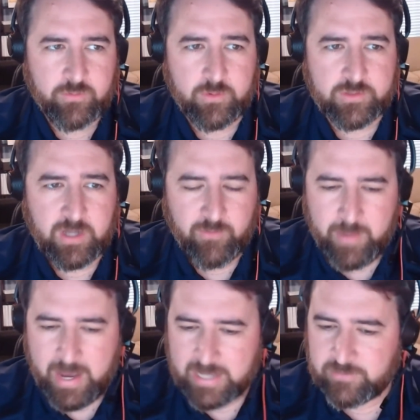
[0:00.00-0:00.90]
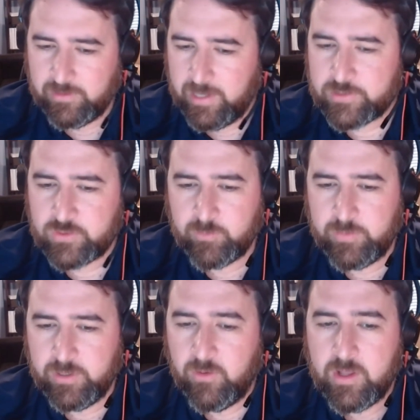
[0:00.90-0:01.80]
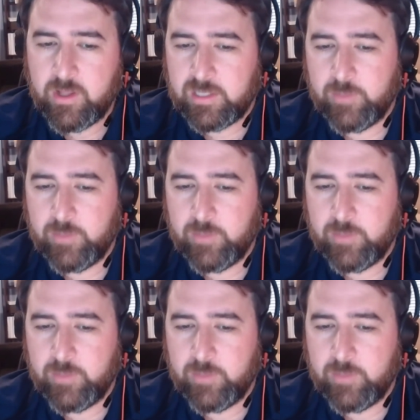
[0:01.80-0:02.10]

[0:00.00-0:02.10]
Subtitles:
throws off a massive electric bill.